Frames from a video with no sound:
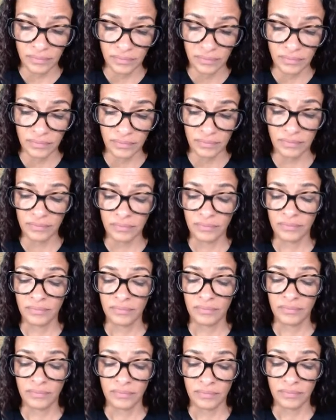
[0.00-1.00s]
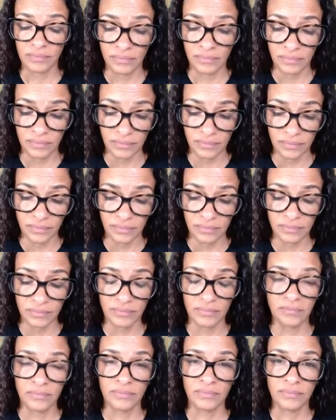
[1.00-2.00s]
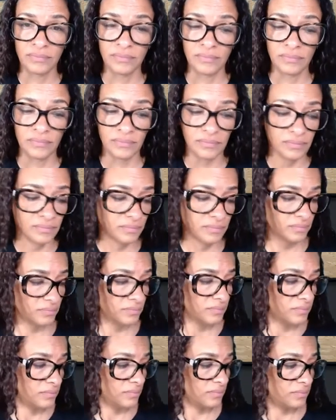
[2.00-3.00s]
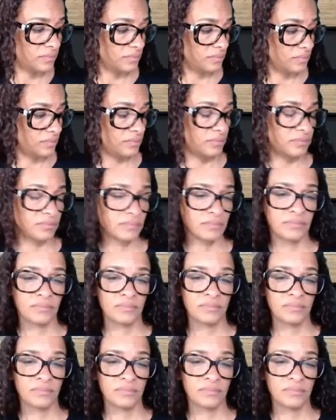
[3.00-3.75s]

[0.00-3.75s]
No words are spoken by the person on screen.